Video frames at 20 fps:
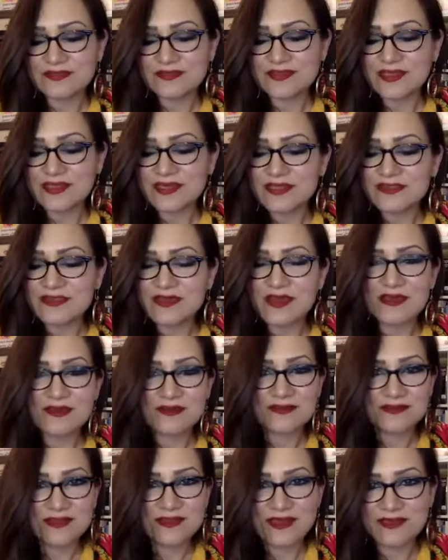tane
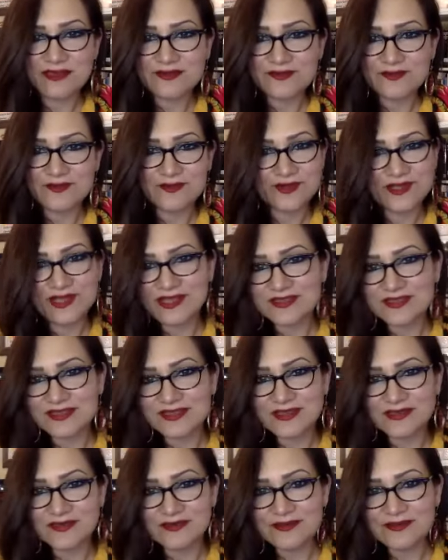daag dar luta
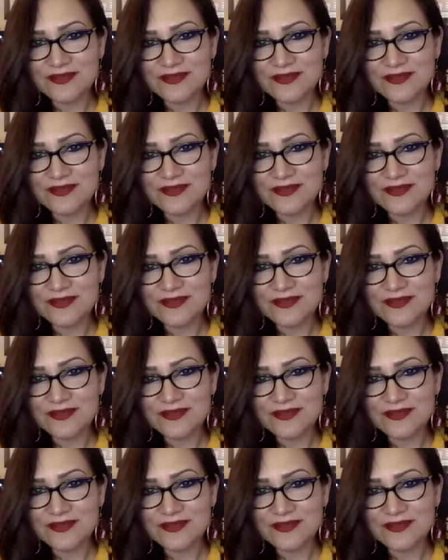diya.